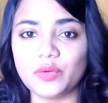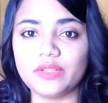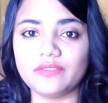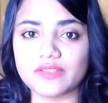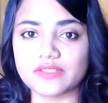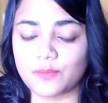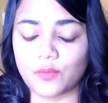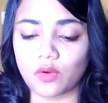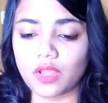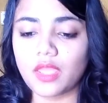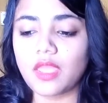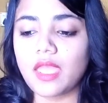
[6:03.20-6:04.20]
new in this
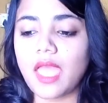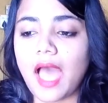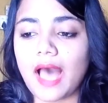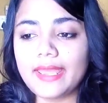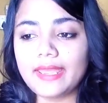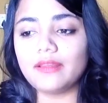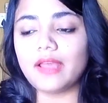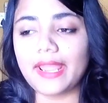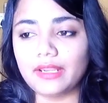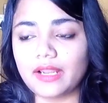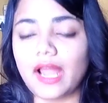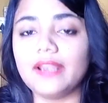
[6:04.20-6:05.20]
book.
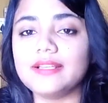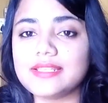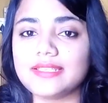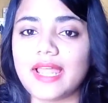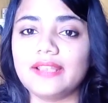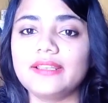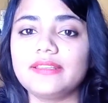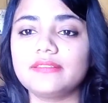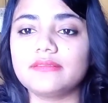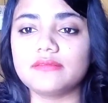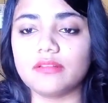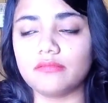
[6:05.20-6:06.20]
I understand
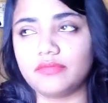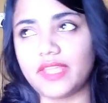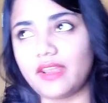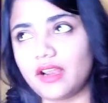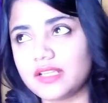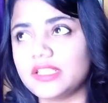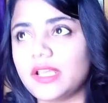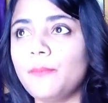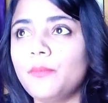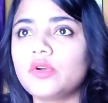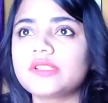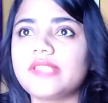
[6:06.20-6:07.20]
that there are
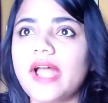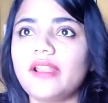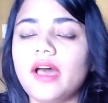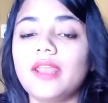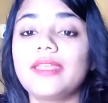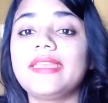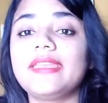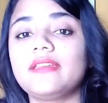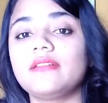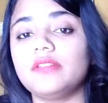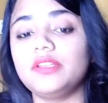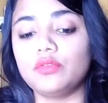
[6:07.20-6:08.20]
some books that are,
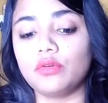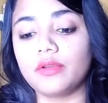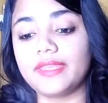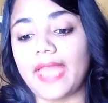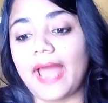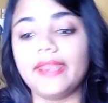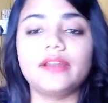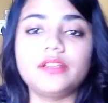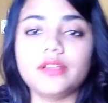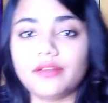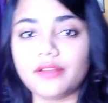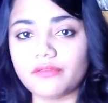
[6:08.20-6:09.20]
you know,
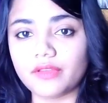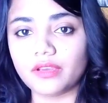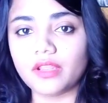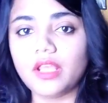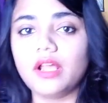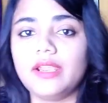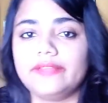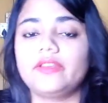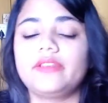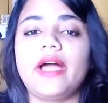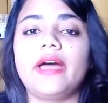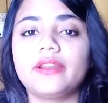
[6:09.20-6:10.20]
character driven, like
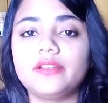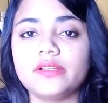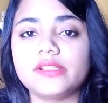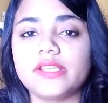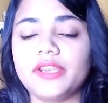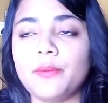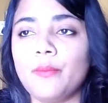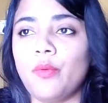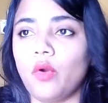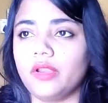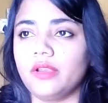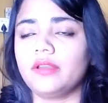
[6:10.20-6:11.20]
the characters are
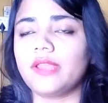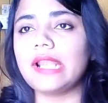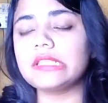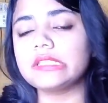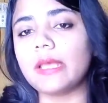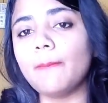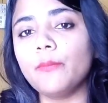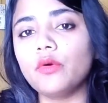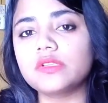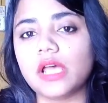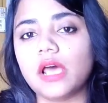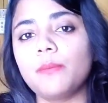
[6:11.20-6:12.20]
important, and some
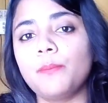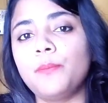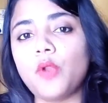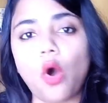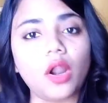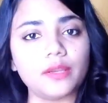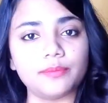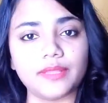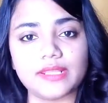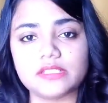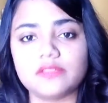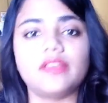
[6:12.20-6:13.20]
books are plot
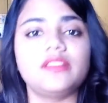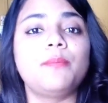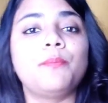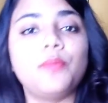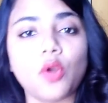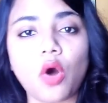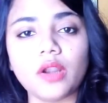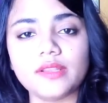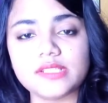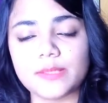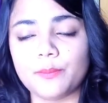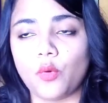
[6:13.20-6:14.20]
based where the plot
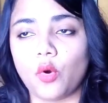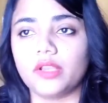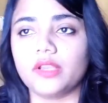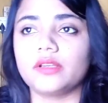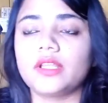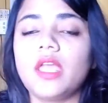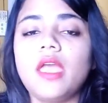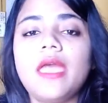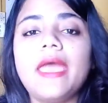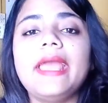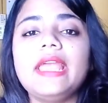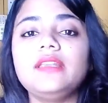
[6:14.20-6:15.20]
is important.
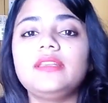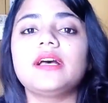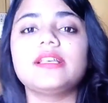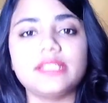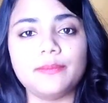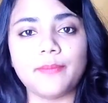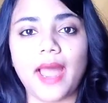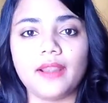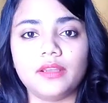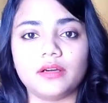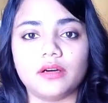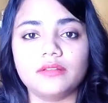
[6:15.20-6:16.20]
It doesn't
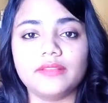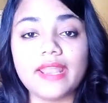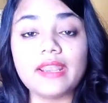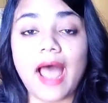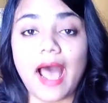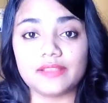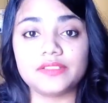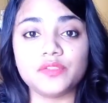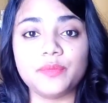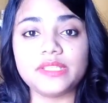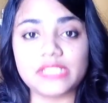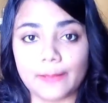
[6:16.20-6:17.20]
matter, there has
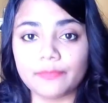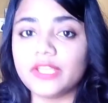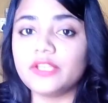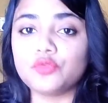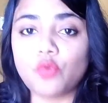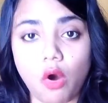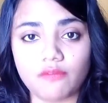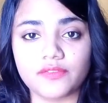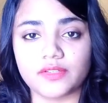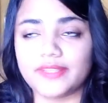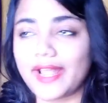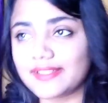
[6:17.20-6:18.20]
to be something to
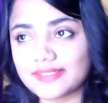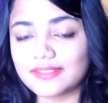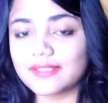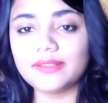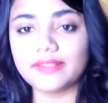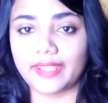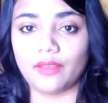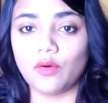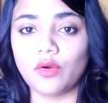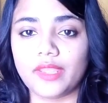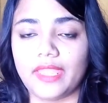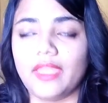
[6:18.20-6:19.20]
offer, that's the thing,
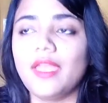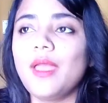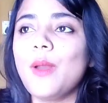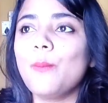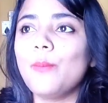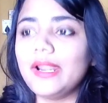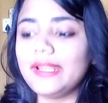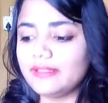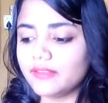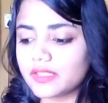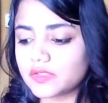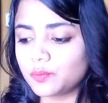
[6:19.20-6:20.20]
okay? But
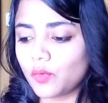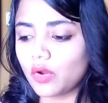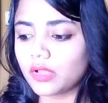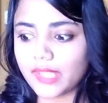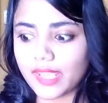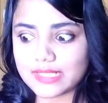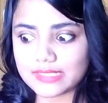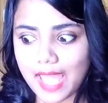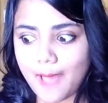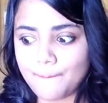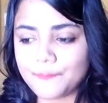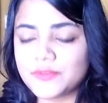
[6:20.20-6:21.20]
in this book there is
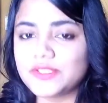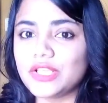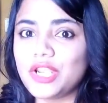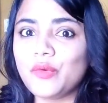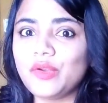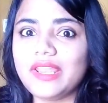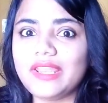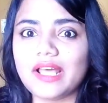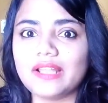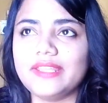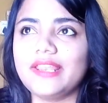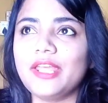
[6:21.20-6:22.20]
absolutely
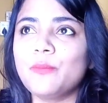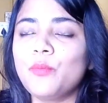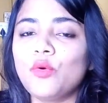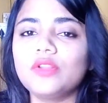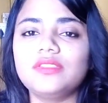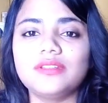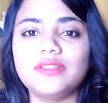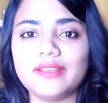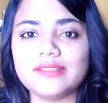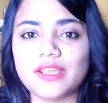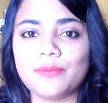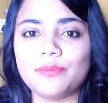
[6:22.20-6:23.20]
nothing, like both the
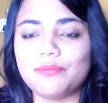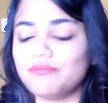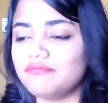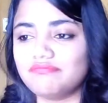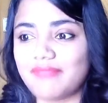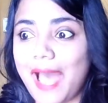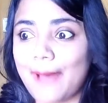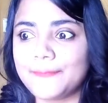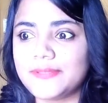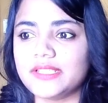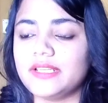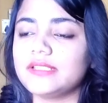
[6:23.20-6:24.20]
things are
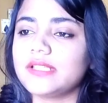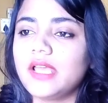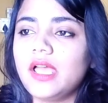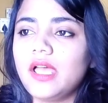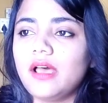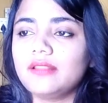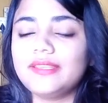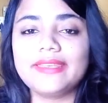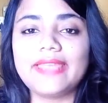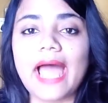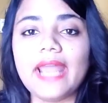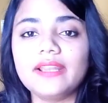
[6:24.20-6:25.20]
absent. The
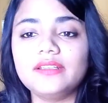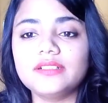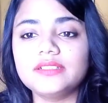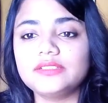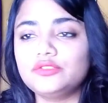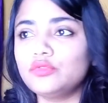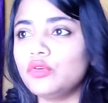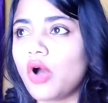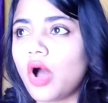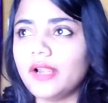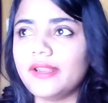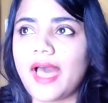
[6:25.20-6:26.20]
characters do
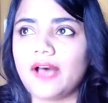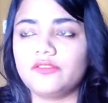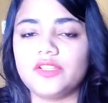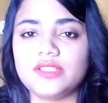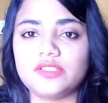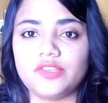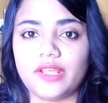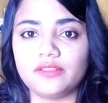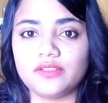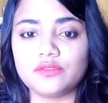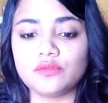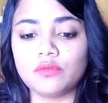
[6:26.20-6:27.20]
not have the
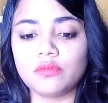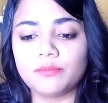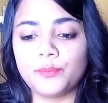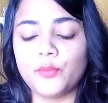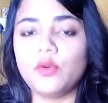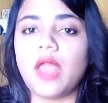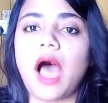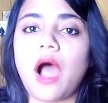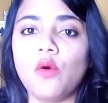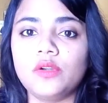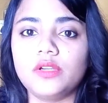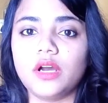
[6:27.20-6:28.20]
strength to pull
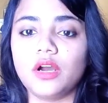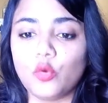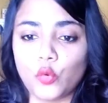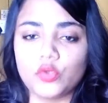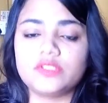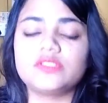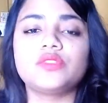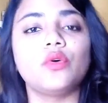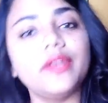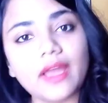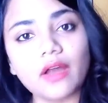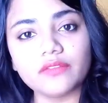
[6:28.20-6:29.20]
out a good
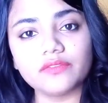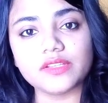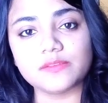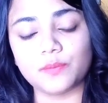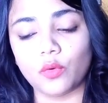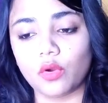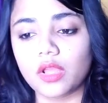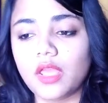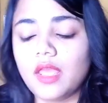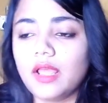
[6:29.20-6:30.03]
story out of this book.